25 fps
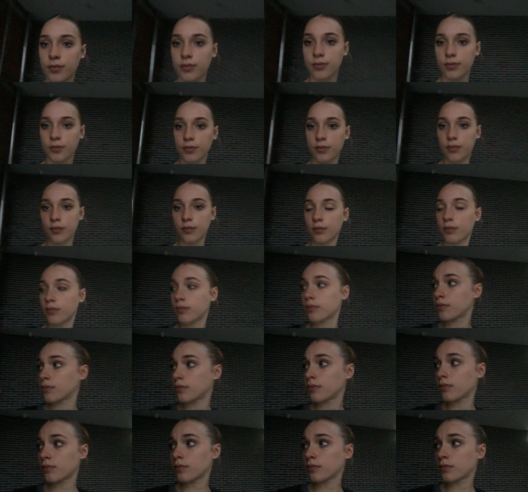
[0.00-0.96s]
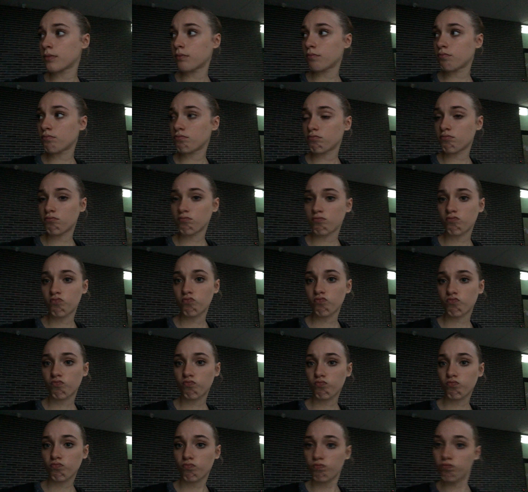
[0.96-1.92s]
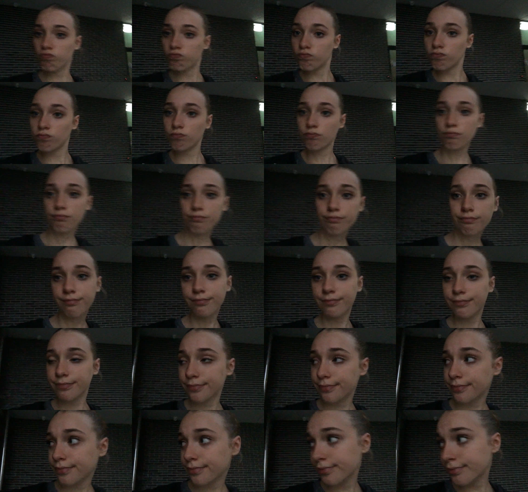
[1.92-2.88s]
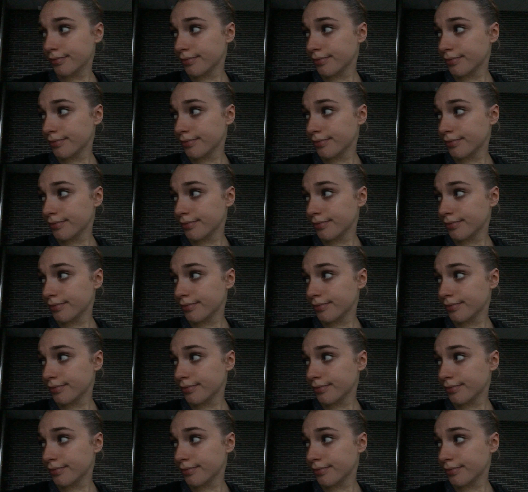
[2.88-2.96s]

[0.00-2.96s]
No one is speaking in this clip.